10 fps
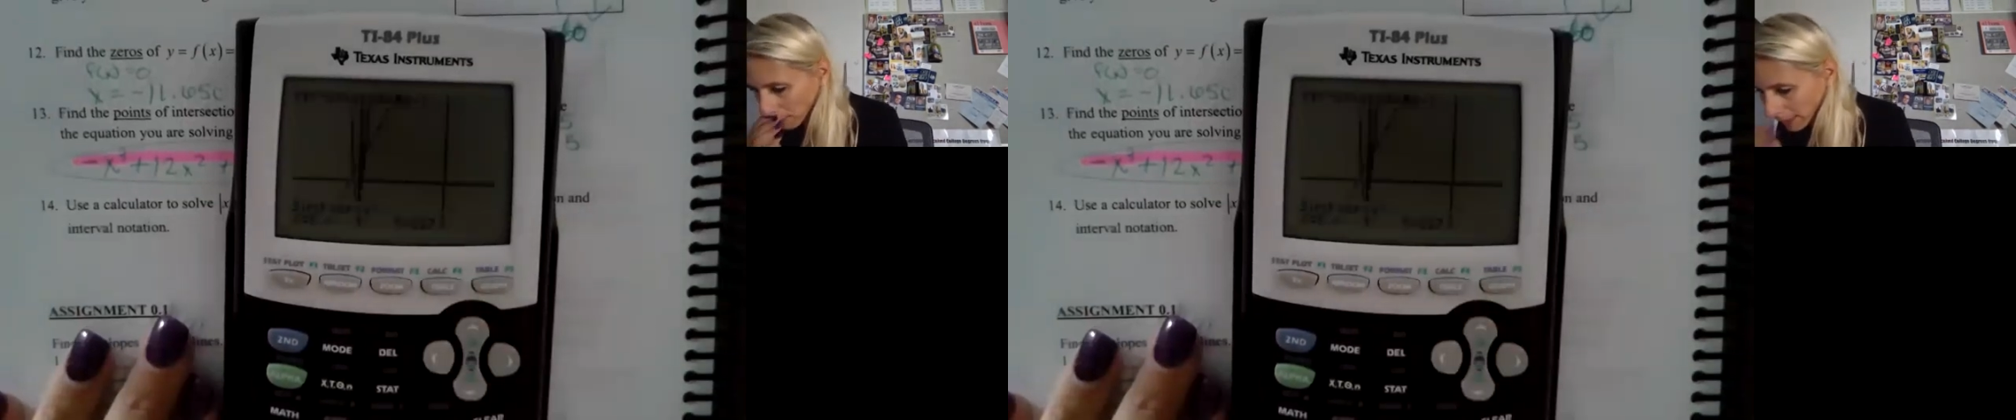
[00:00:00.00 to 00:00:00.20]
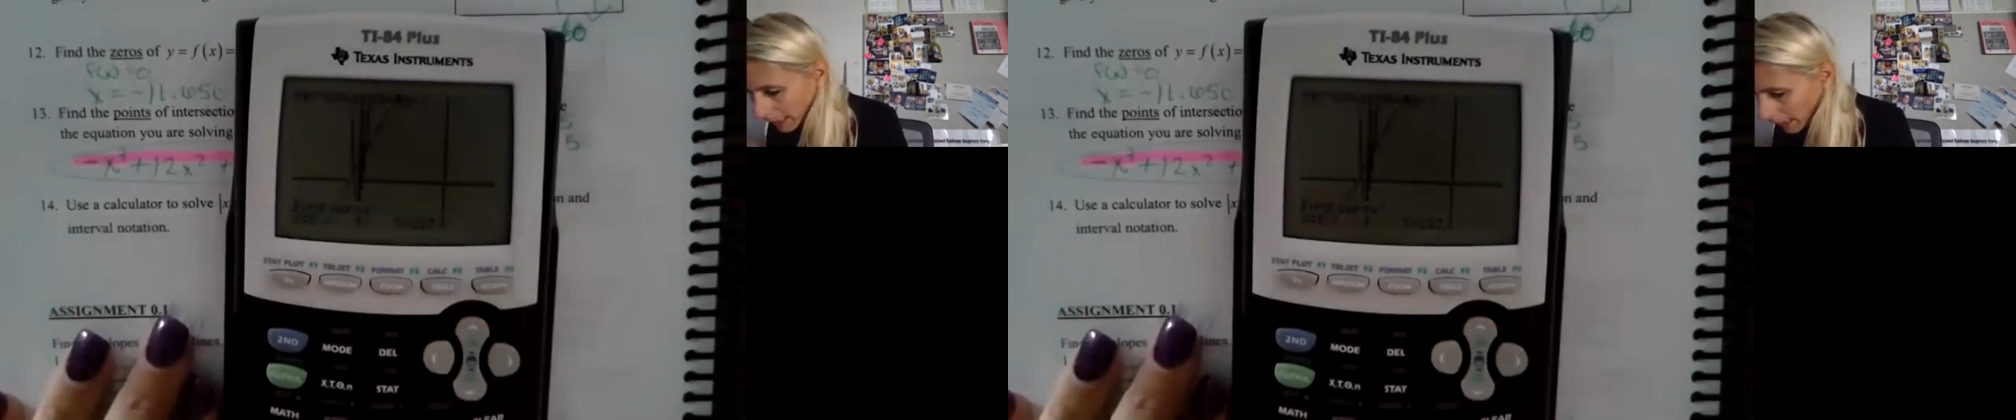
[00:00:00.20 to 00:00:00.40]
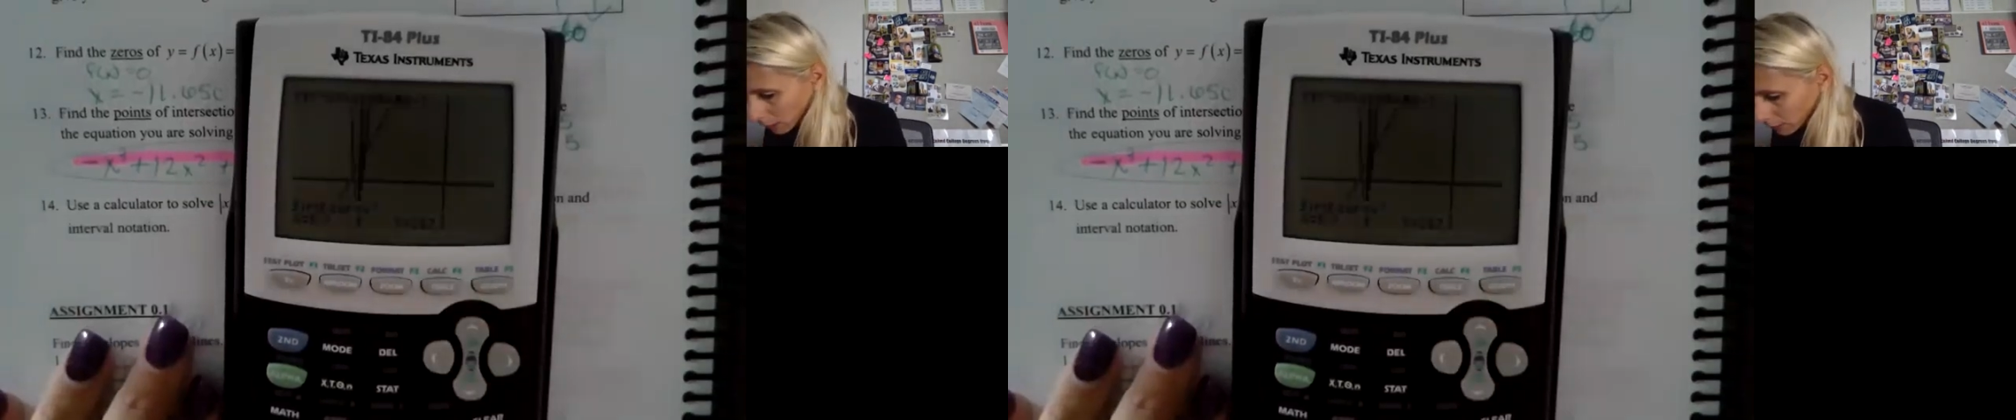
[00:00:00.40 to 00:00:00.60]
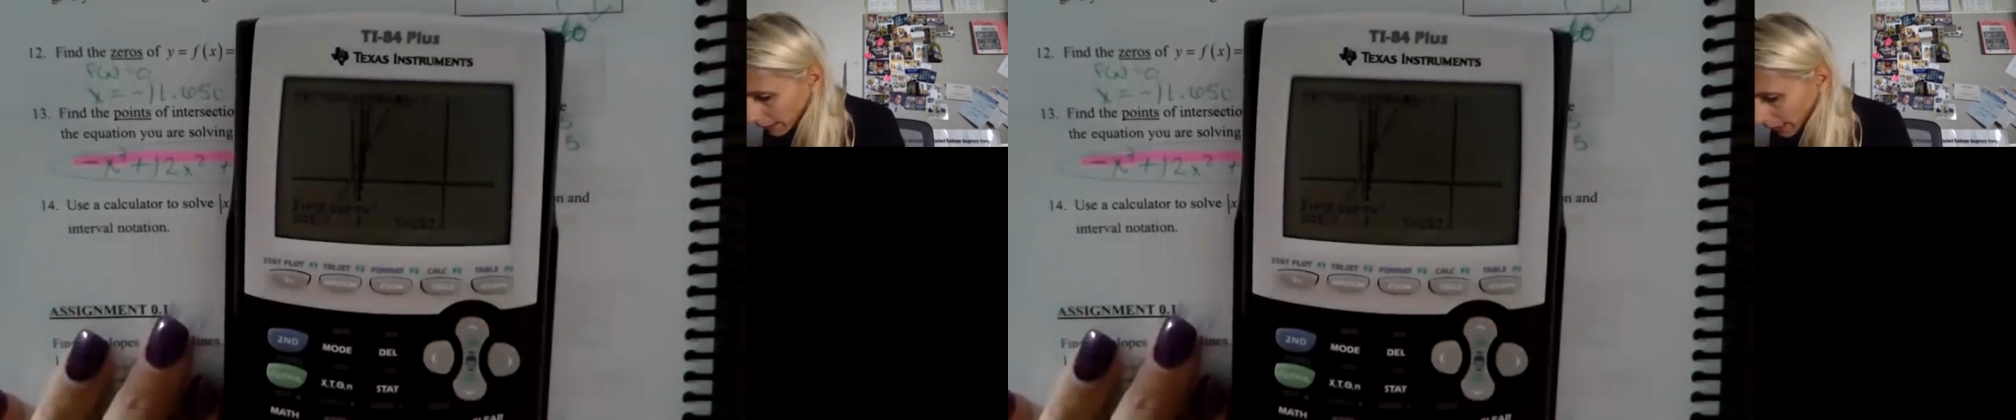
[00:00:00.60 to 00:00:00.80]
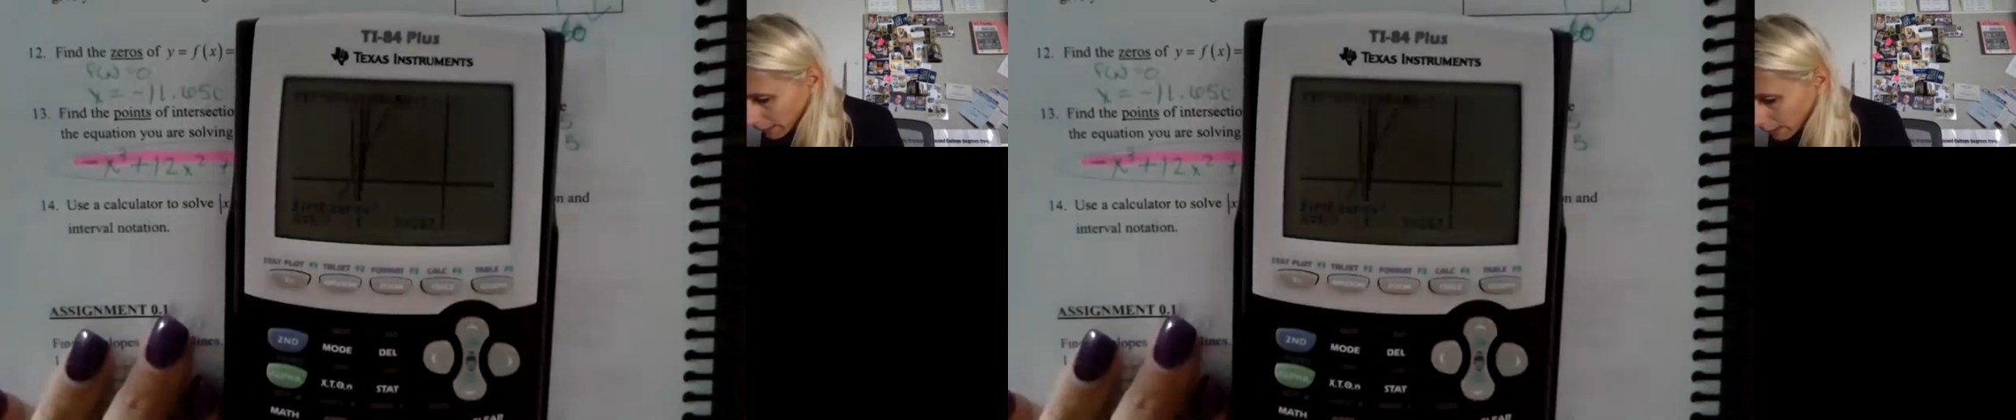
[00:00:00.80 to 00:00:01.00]
the
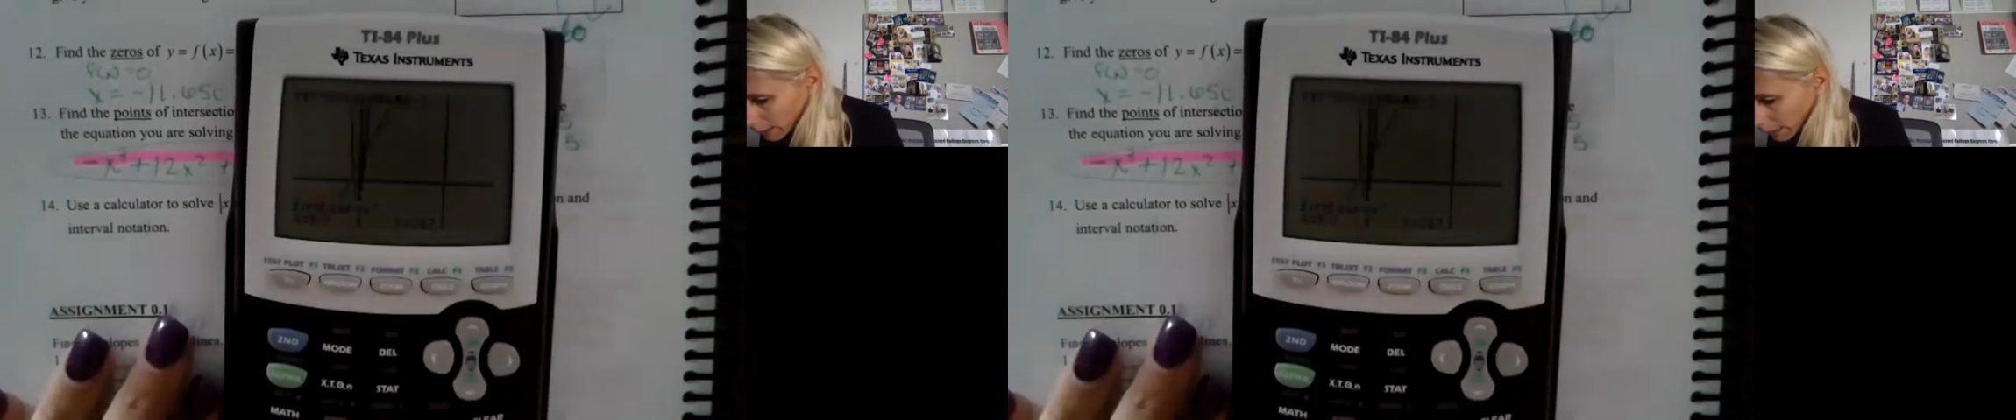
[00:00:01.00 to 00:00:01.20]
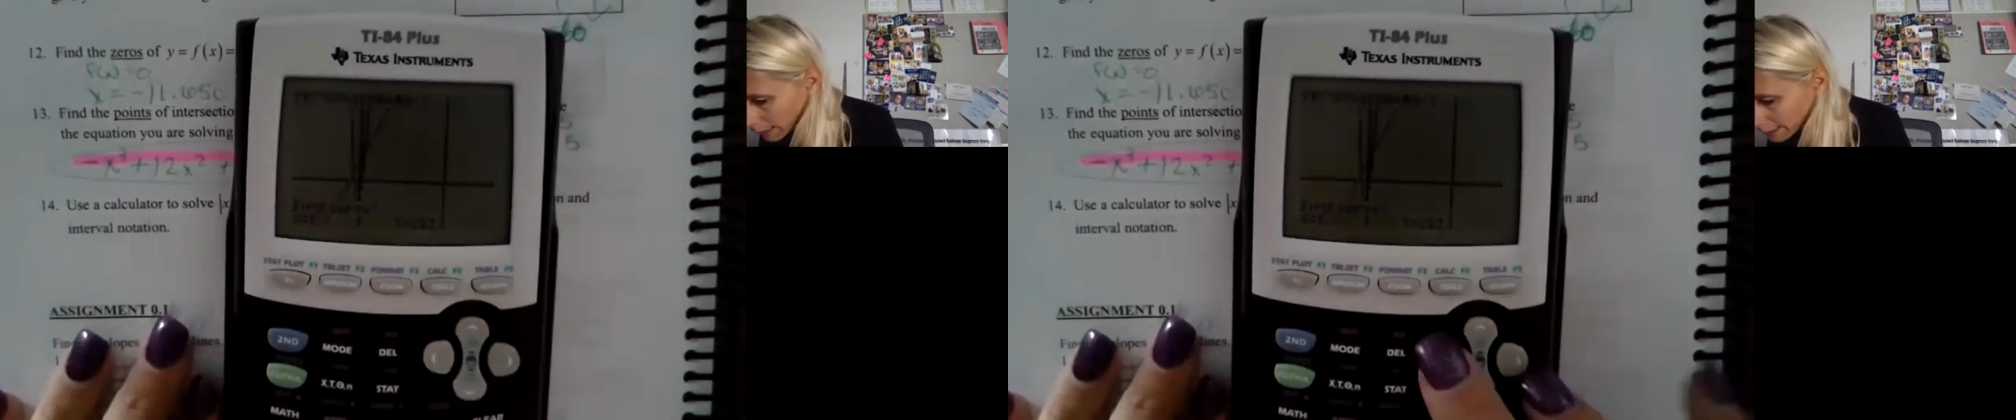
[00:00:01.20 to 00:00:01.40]
intersect is